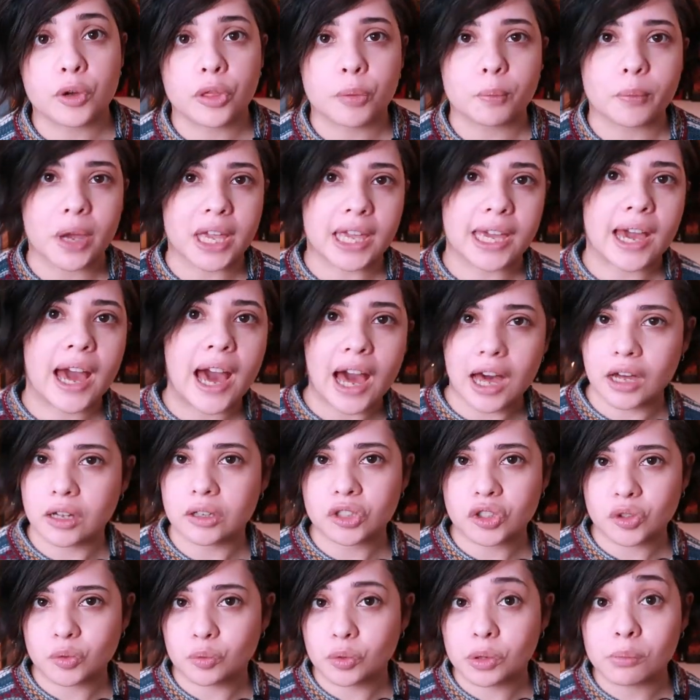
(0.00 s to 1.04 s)
with my
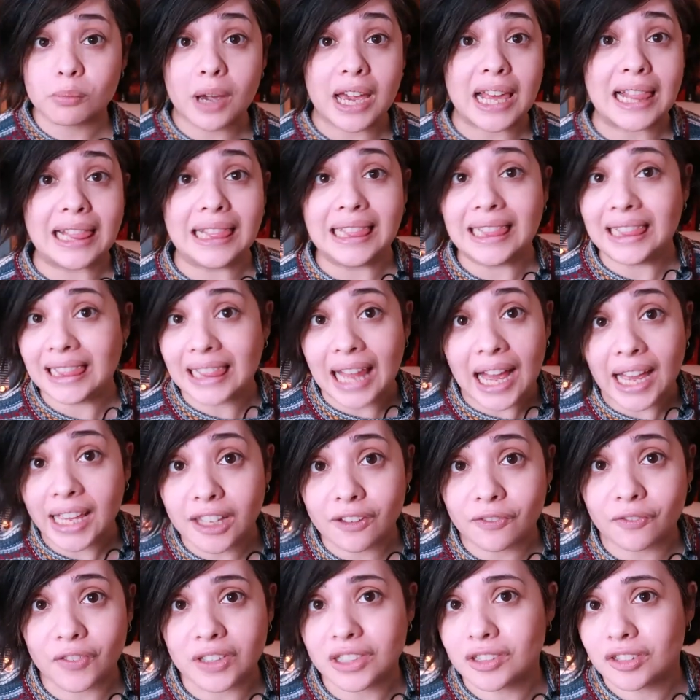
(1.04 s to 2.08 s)
house, with my
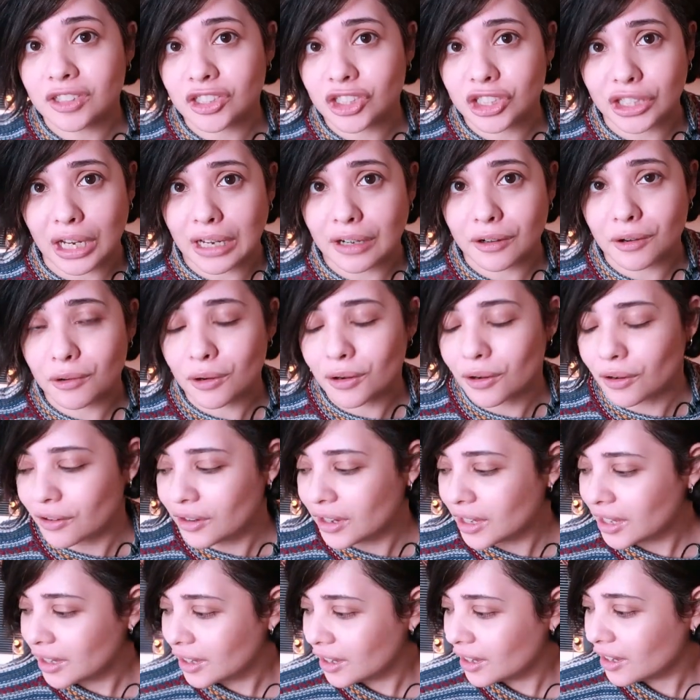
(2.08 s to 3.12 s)
life in
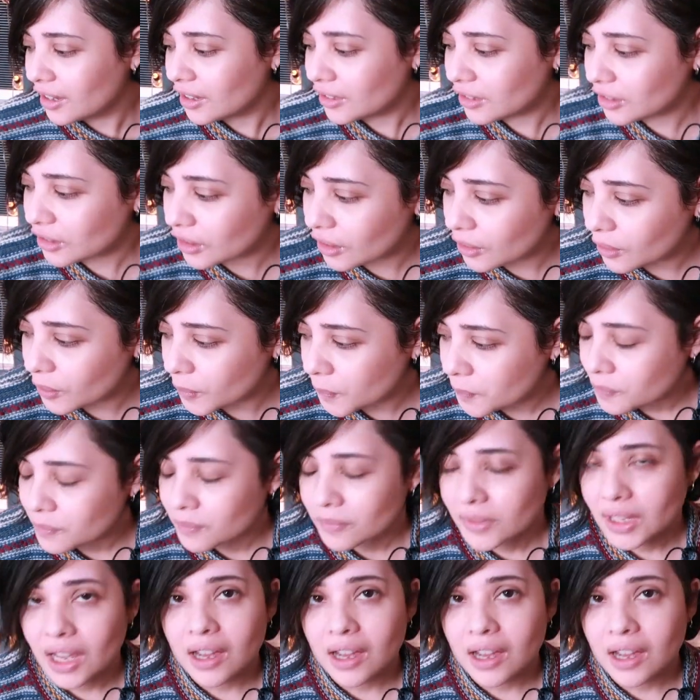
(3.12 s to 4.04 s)
general, you know.